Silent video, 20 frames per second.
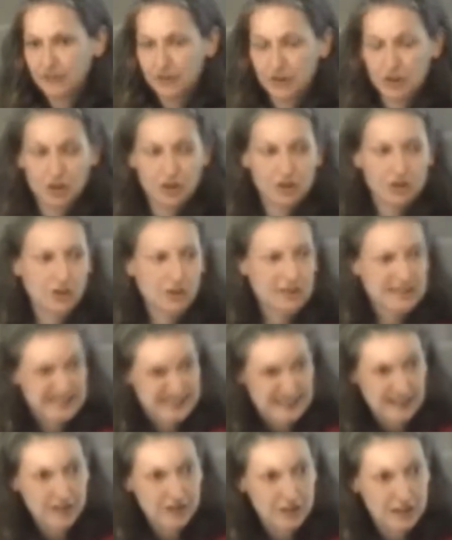Churchyard
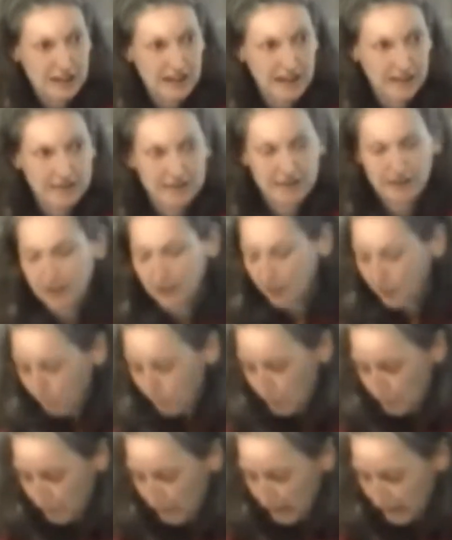Extension Act,
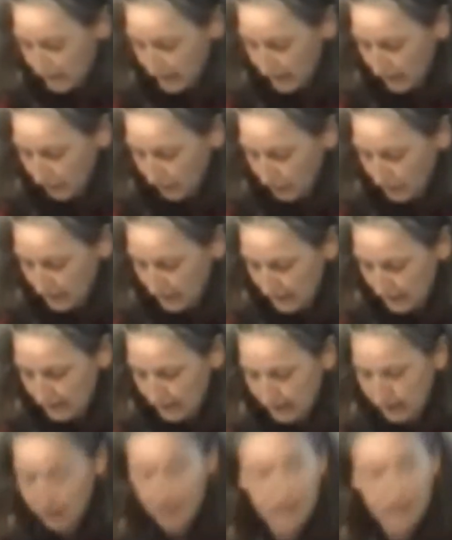which makes that a lot easier,